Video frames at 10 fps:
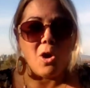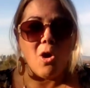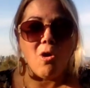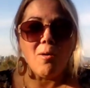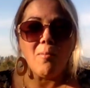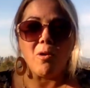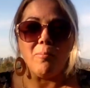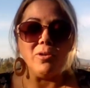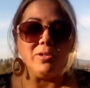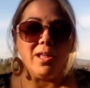a home or
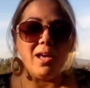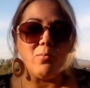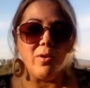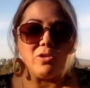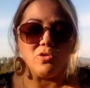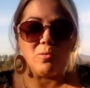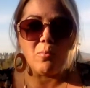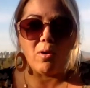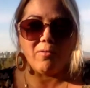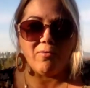build that rental
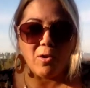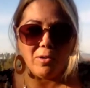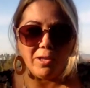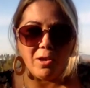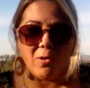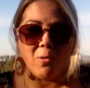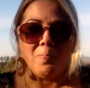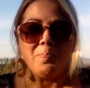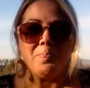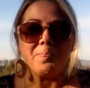portfolio,
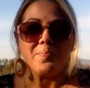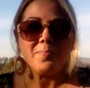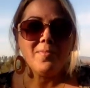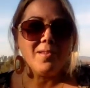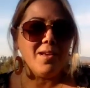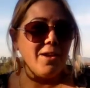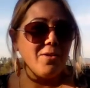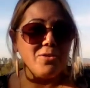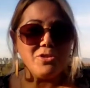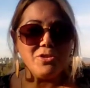I
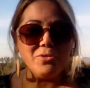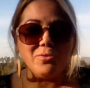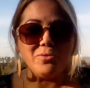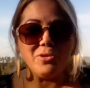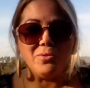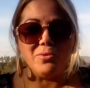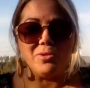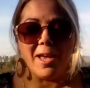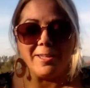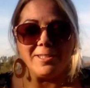urge you to
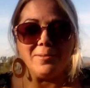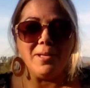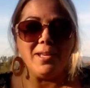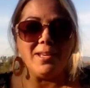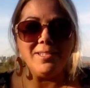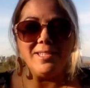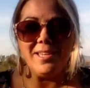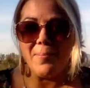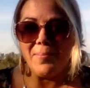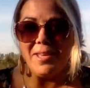text me,
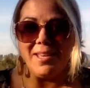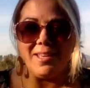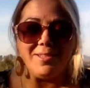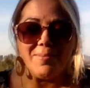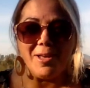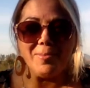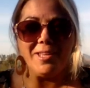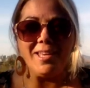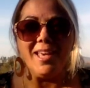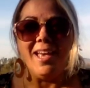DM me, email
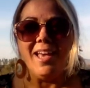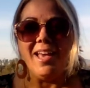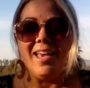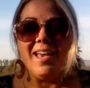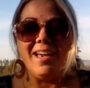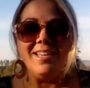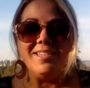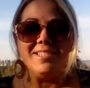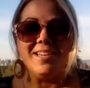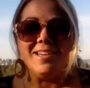me,
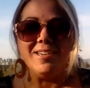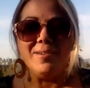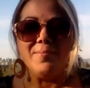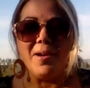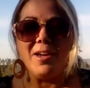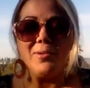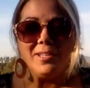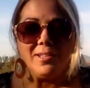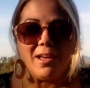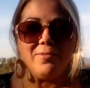and um, I would
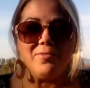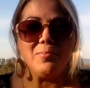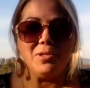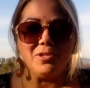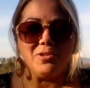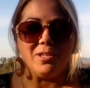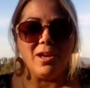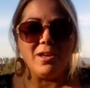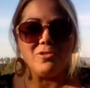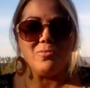love to put you in
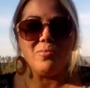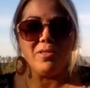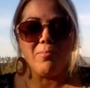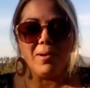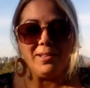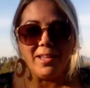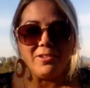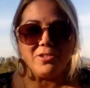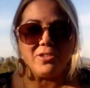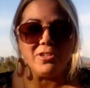touch with my
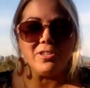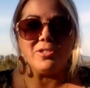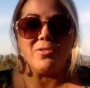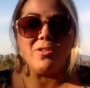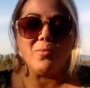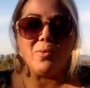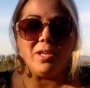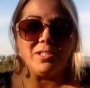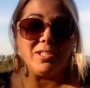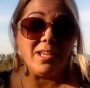lender so that
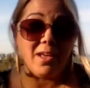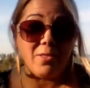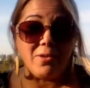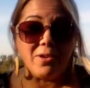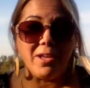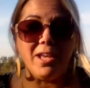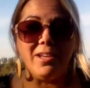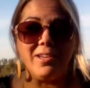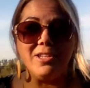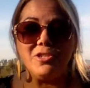we together
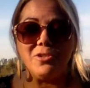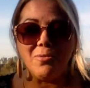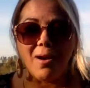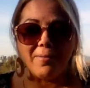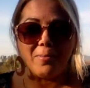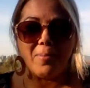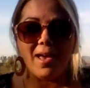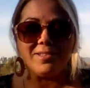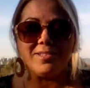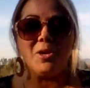can get you on the
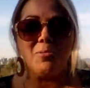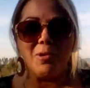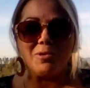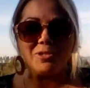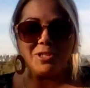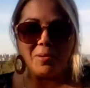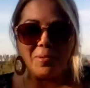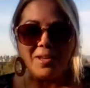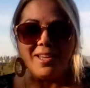path to home ownership.